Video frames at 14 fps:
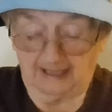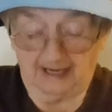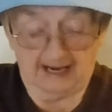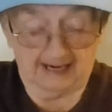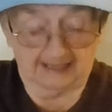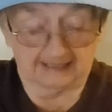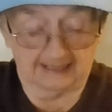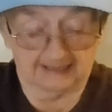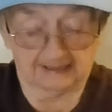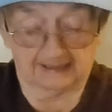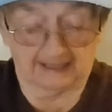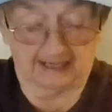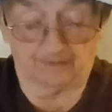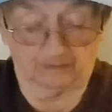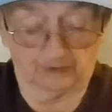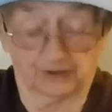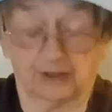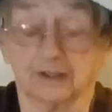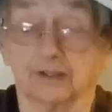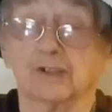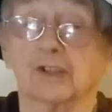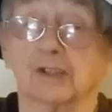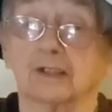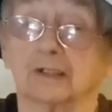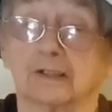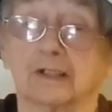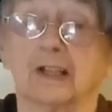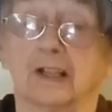I guess that was
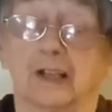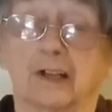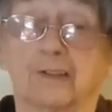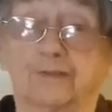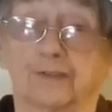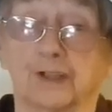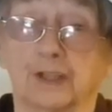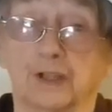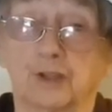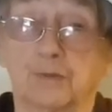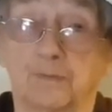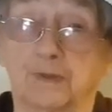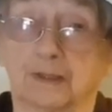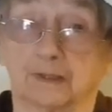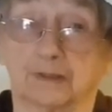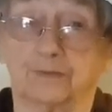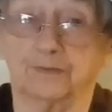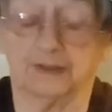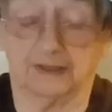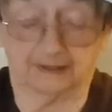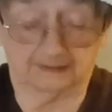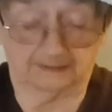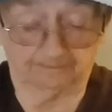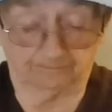considered a fringe benefit.